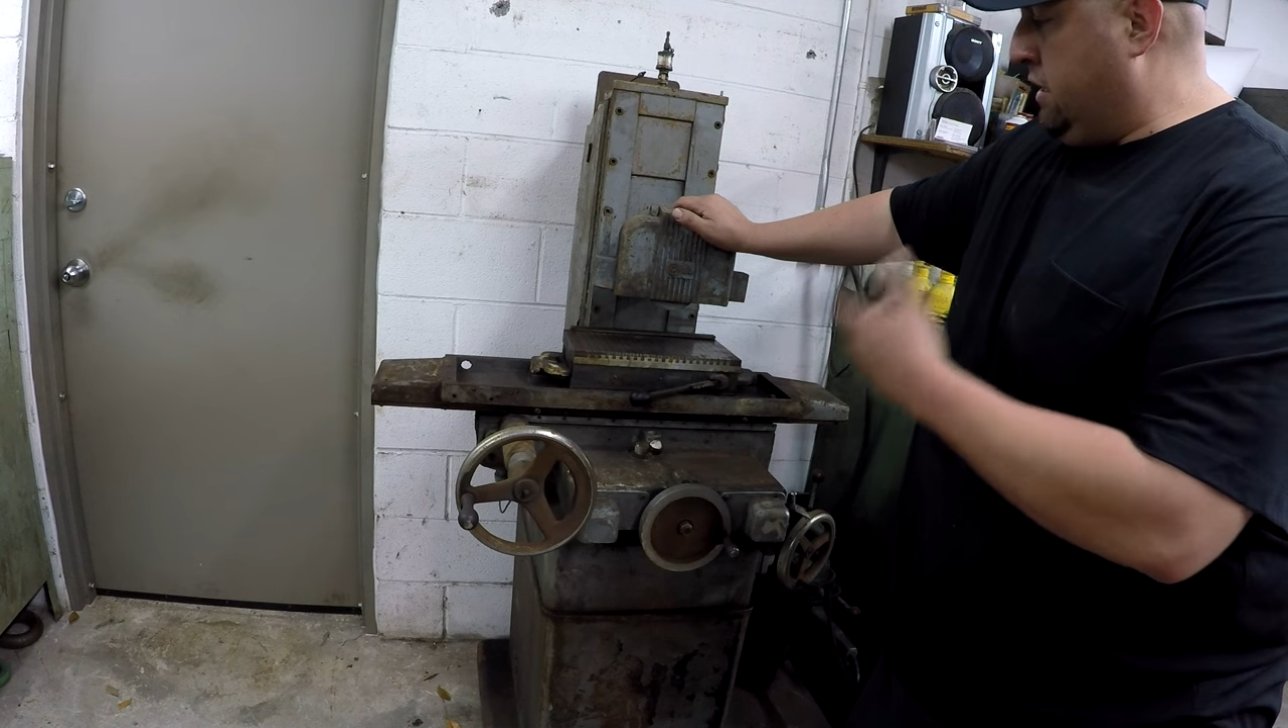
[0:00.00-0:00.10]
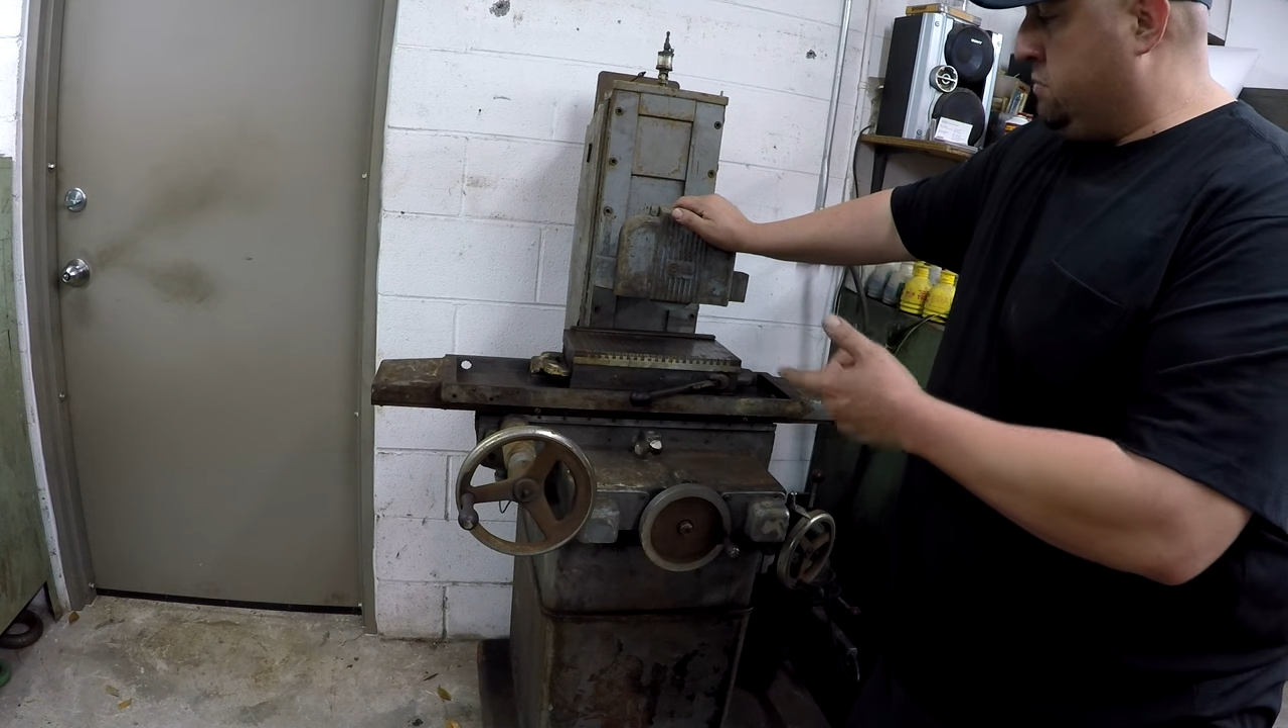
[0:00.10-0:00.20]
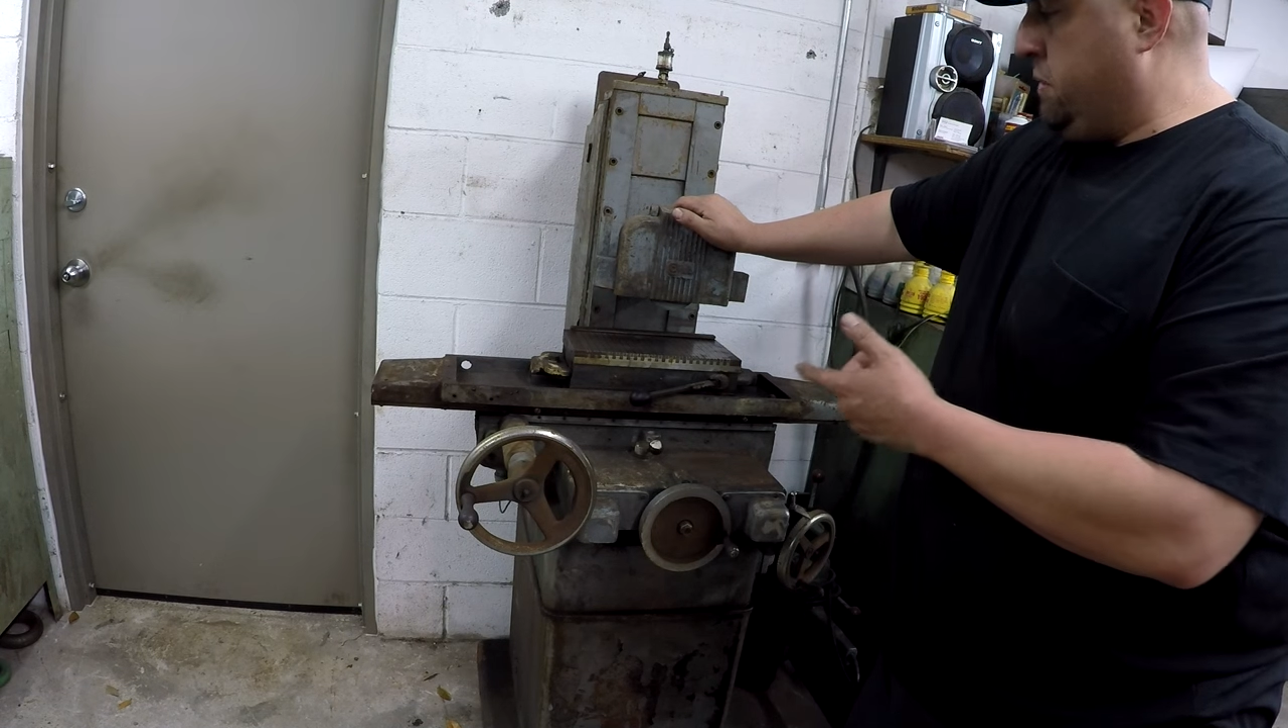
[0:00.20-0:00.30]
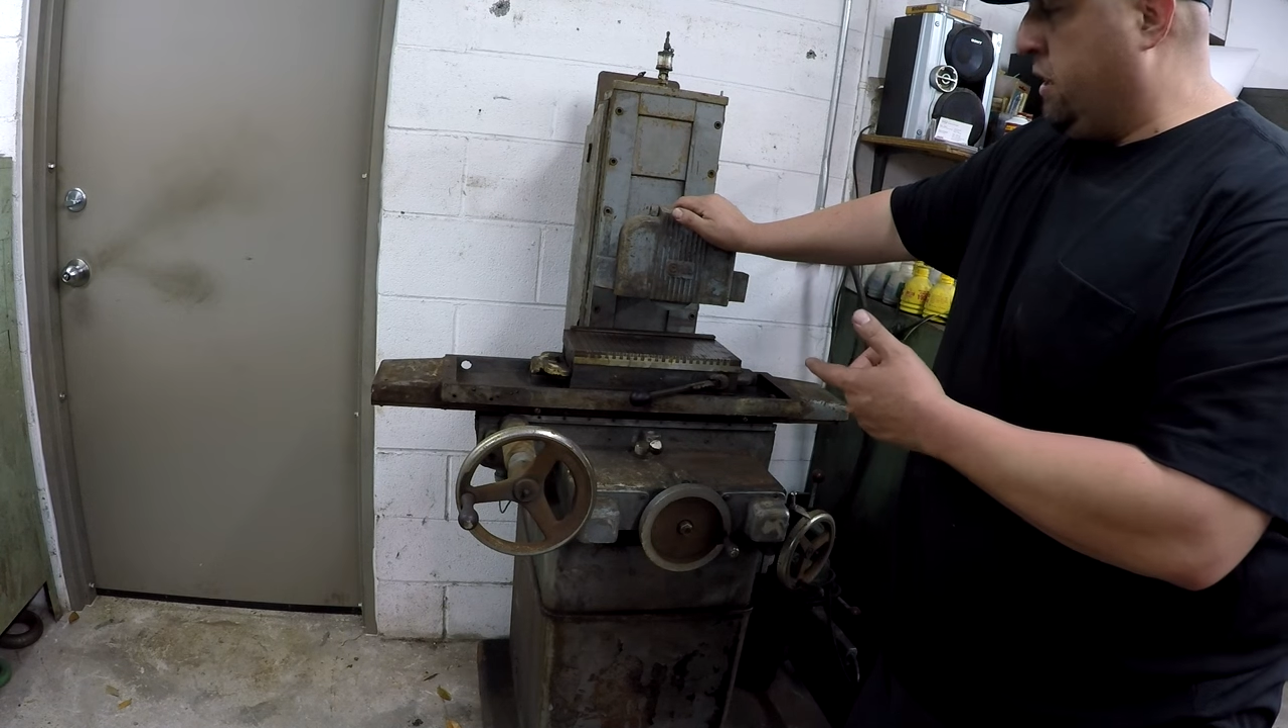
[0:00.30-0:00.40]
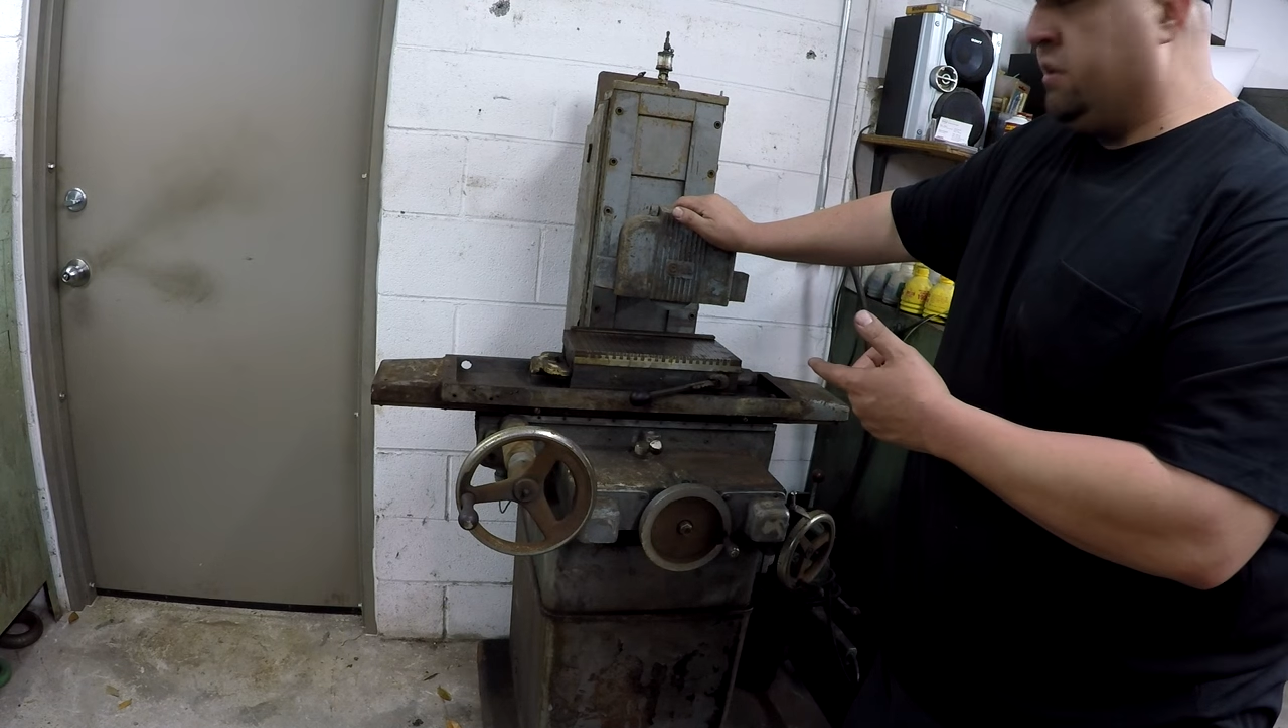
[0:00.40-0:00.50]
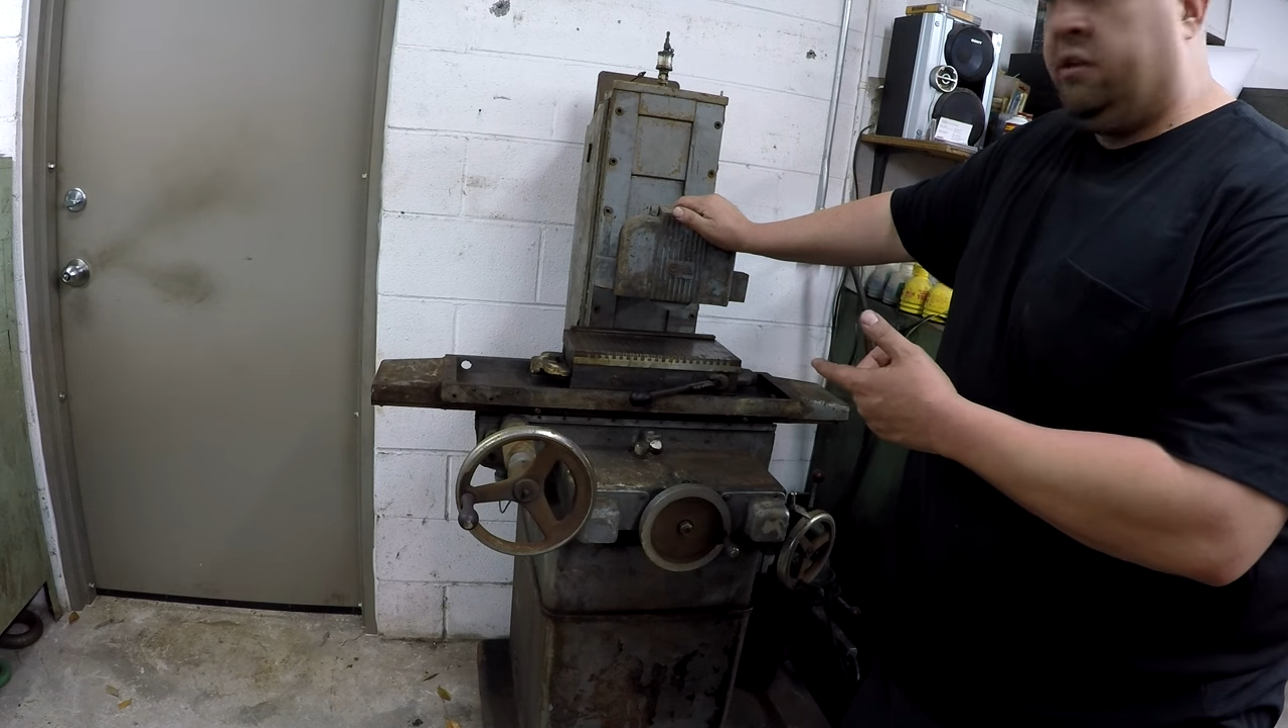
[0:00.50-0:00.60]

it's bigger